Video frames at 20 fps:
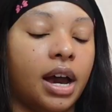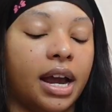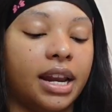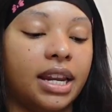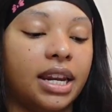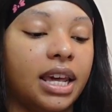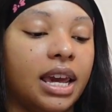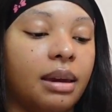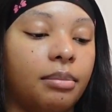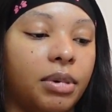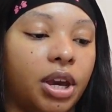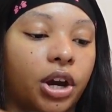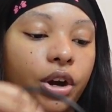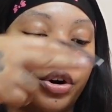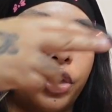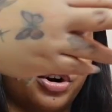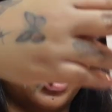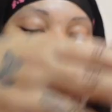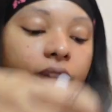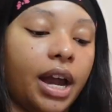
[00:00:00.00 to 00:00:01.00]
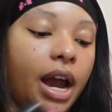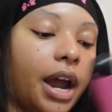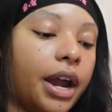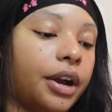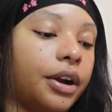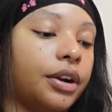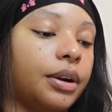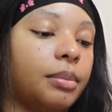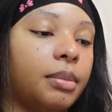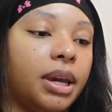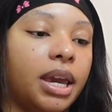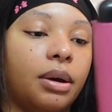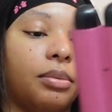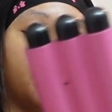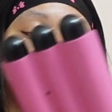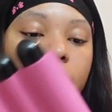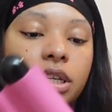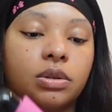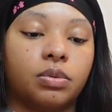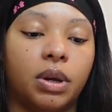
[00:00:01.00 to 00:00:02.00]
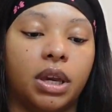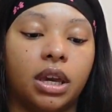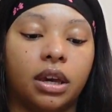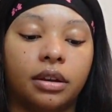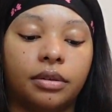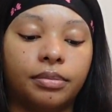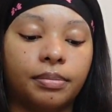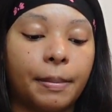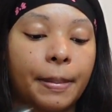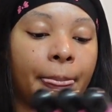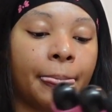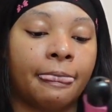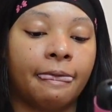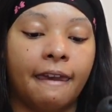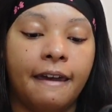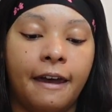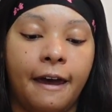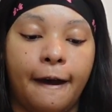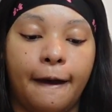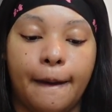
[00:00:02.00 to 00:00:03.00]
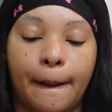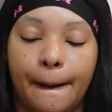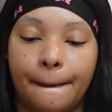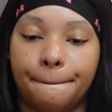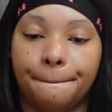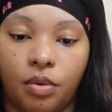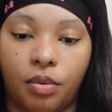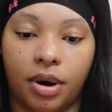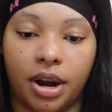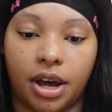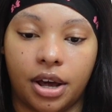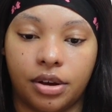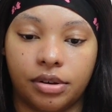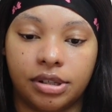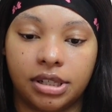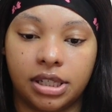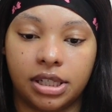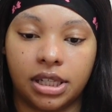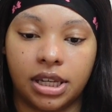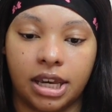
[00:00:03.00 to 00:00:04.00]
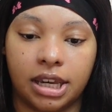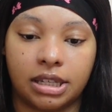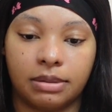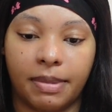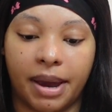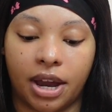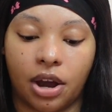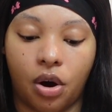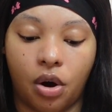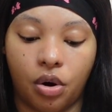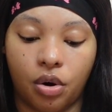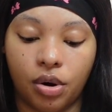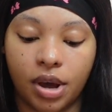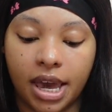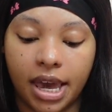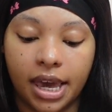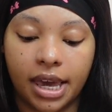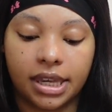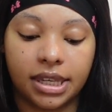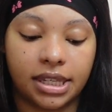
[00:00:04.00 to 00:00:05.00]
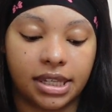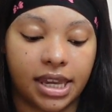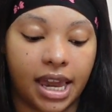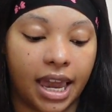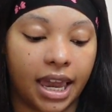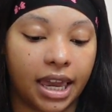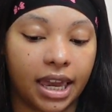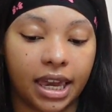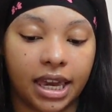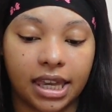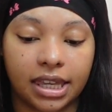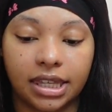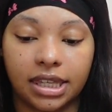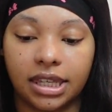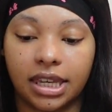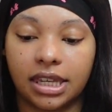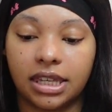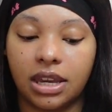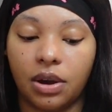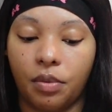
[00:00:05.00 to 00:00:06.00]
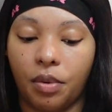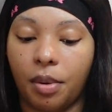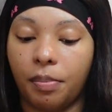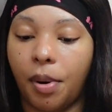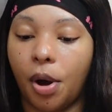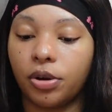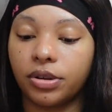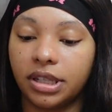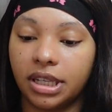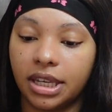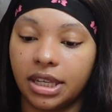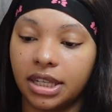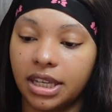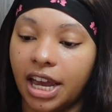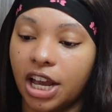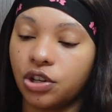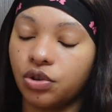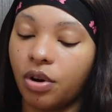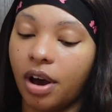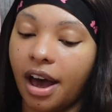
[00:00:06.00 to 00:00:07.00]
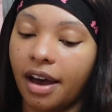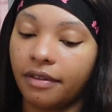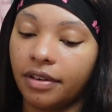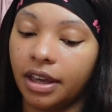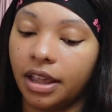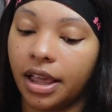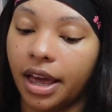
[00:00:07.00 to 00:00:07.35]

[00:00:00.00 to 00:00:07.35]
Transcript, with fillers: I need to get me a curling iron. I'm gonna get one this weekend um, what else is my goal? Staying consistent with posting schedule, having